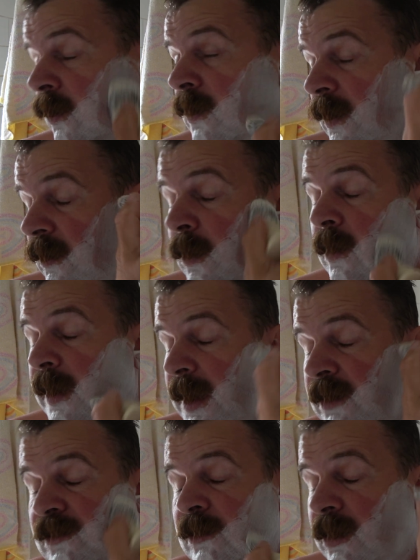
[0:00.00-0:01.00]
got this quite
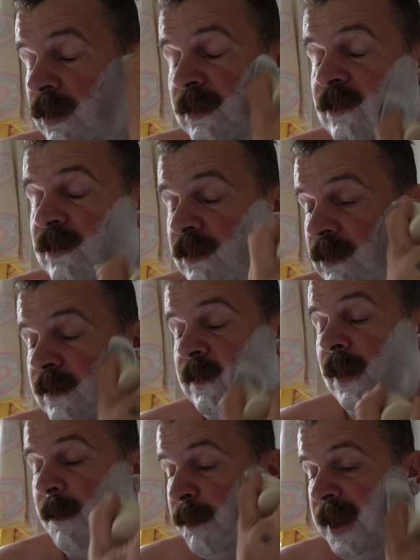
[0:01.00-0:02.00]
intricate sort of
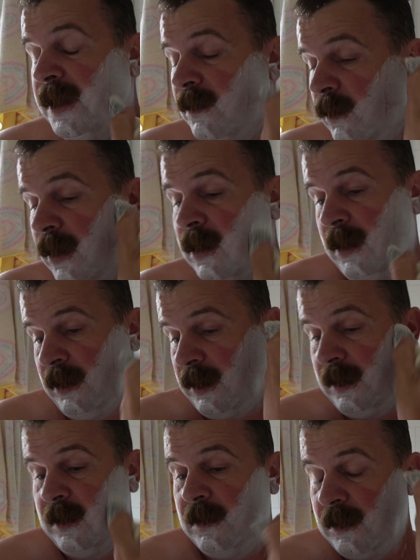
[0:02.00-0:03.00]
like pin work
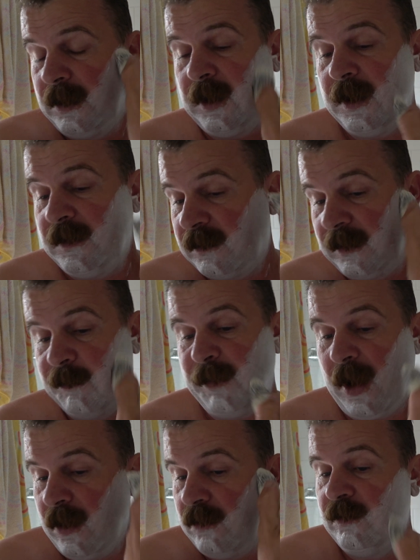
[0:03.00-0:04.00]
into the
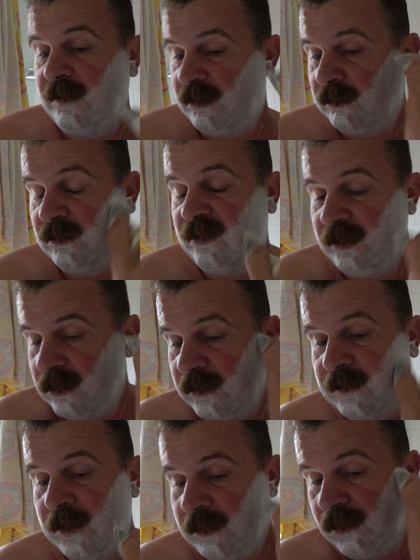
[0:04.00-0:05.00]
bone with some
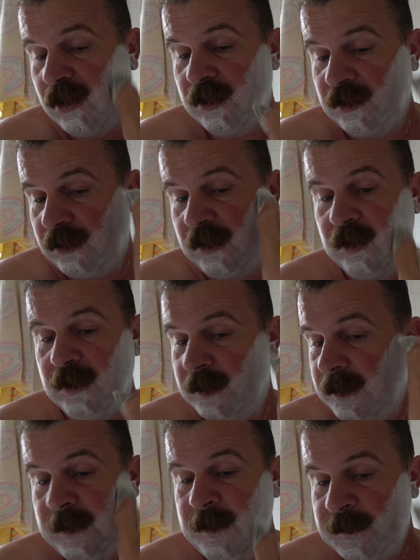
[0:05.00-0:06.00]
silver rod that
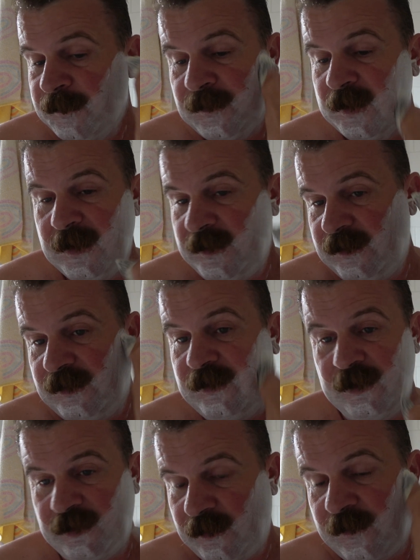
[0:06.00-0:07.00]
is
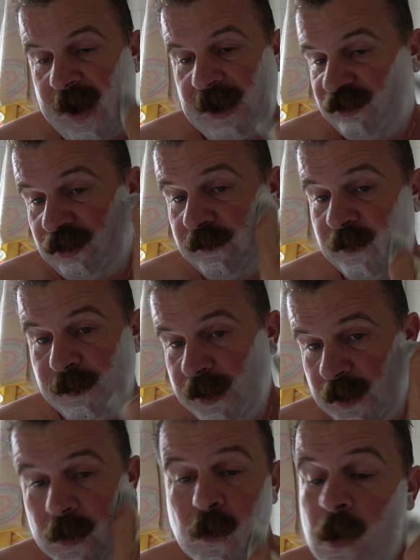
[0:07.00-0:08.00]
just a fraction of a
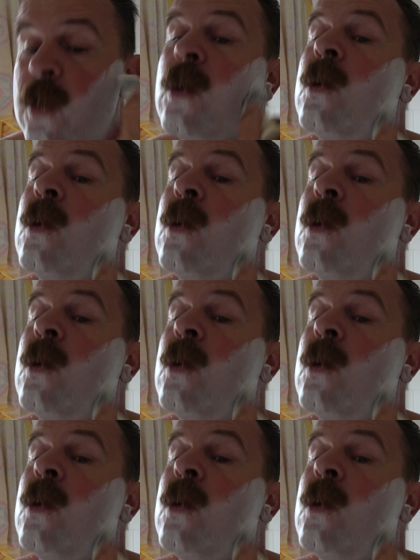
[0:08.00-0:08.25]
mil.